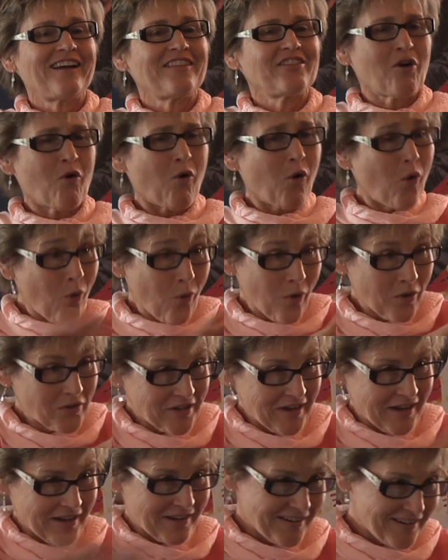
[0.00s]
the mm. whole
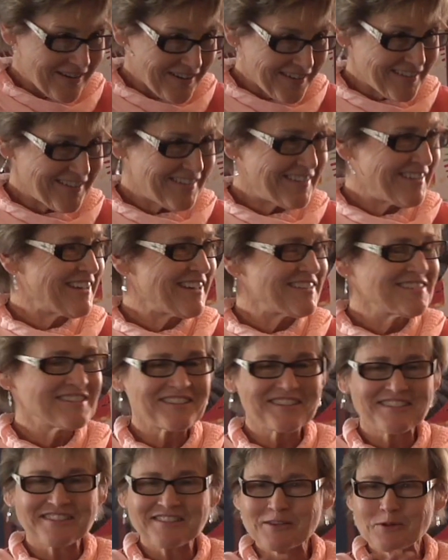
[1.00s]
deck, and
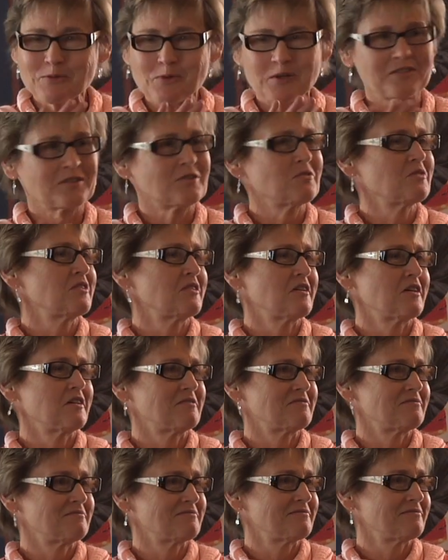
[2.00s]
just seeing what's going on.
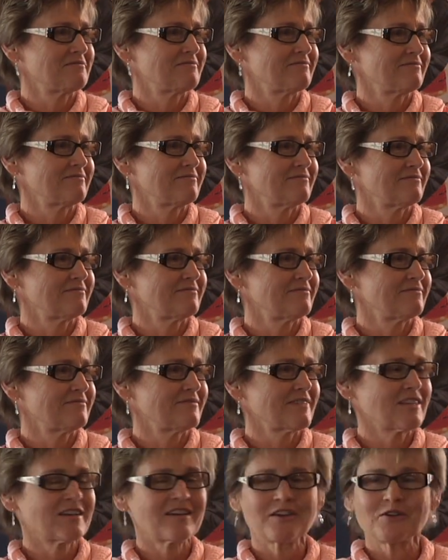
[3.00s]
Yeah.
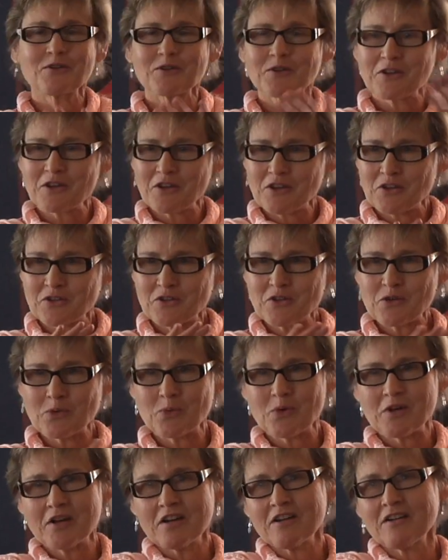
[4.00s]
Okay. You know,
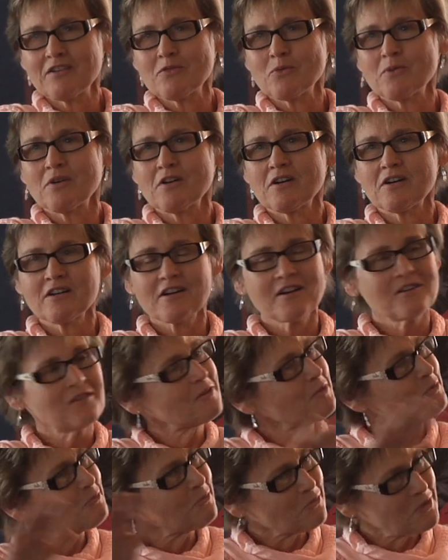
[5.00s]
where where are
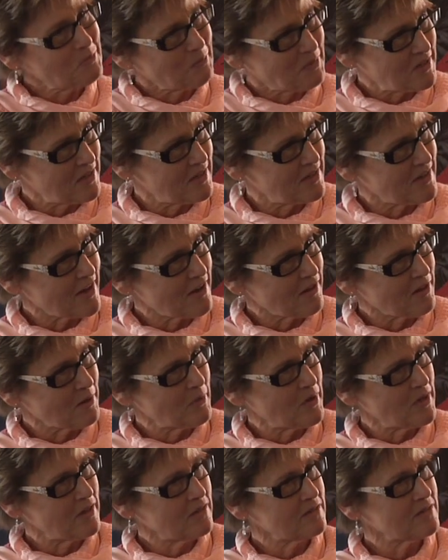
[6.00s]
the repeated
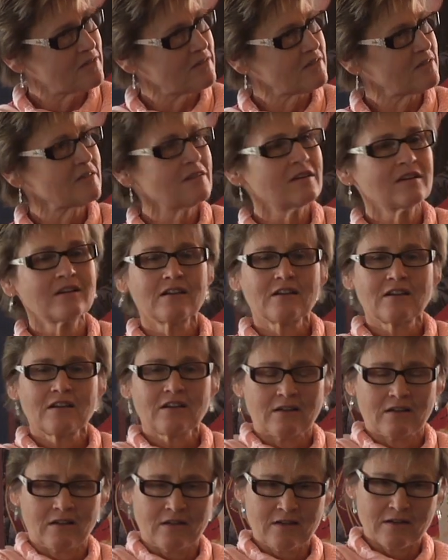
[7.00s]
elements?
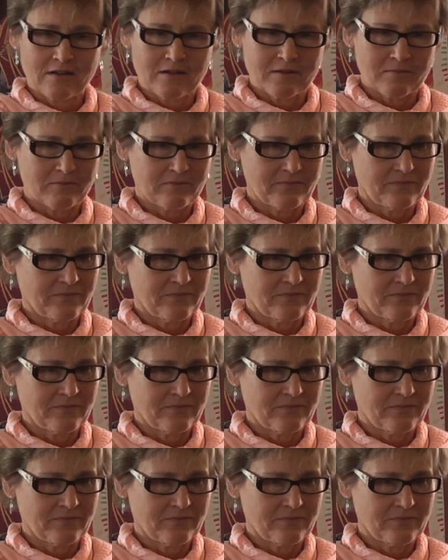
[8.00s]
Um,